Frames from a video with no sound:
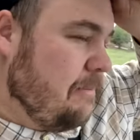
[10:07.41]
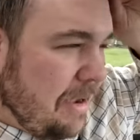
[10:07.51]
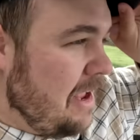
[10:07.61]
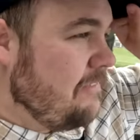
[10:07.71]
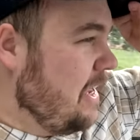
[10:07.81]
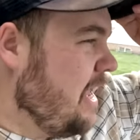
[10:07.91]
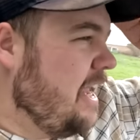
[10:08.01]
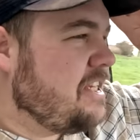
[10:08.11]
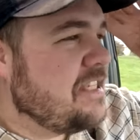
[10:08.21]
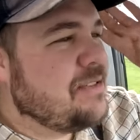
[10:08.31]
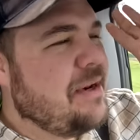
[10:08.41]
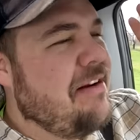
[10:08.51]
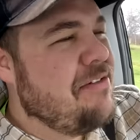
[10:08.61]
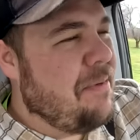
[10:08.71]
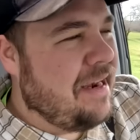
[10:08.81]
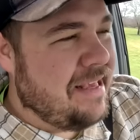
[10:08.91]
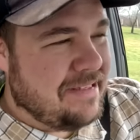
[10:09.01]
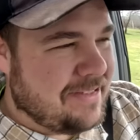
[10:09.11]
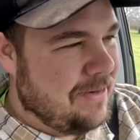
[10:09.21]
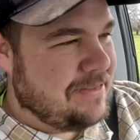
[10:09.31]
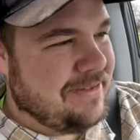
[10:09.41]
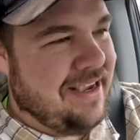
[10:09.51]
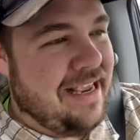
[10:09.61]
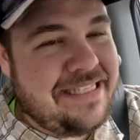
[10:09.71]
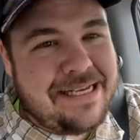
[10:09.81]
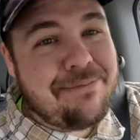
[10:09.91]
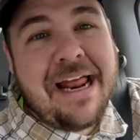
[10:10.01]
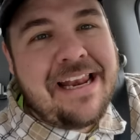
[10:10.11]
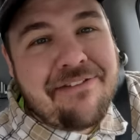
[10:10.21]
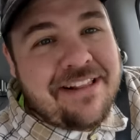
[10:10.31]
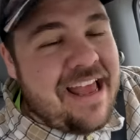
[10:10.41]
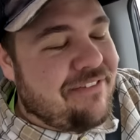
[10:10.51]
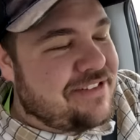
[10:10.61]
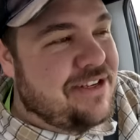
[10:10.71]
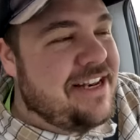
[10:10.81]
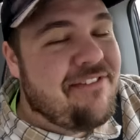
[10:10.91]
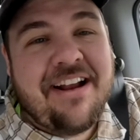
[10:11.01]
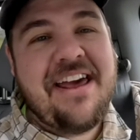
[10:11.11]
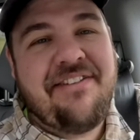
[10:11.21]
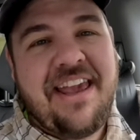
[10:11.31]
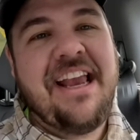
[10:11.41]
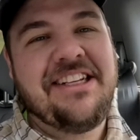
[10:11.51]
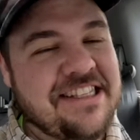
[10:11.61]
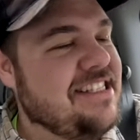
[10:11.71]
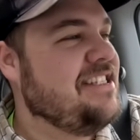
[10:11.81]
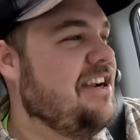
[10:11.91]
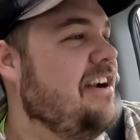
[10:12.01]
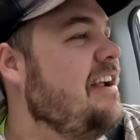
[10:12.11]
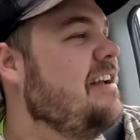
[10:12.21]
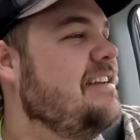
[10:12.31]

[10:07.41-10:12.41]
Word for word: My vacation's when everybody else goes away. I said, but I never left, so you never got a vacation this year.